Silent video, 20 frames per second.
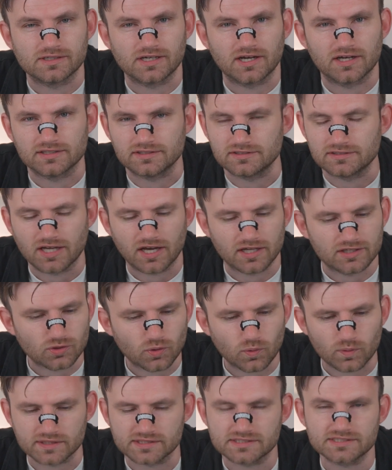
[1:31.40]
I'd
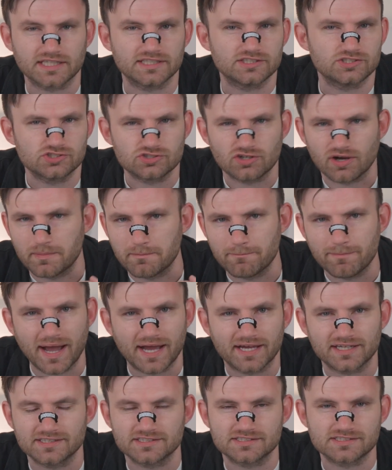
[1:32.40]
always say to try and
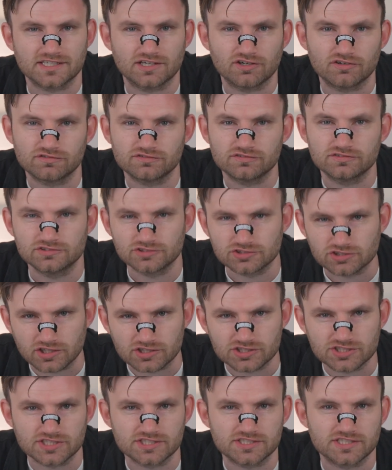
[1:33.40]
back yourself.
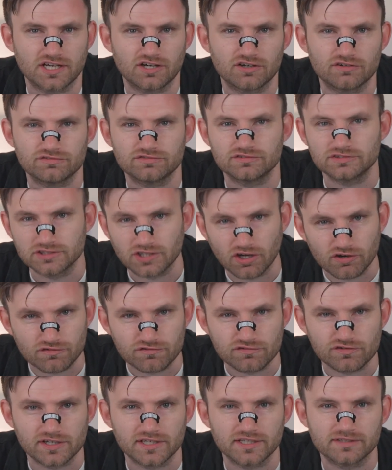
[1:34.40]
Trust yourself, go
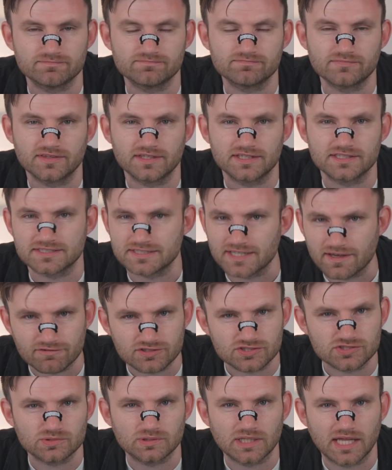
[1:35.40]
for it. It's
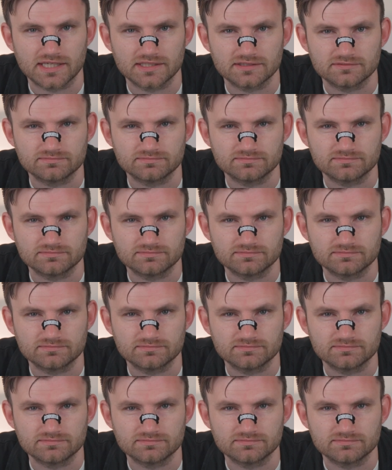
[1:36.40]
never too late.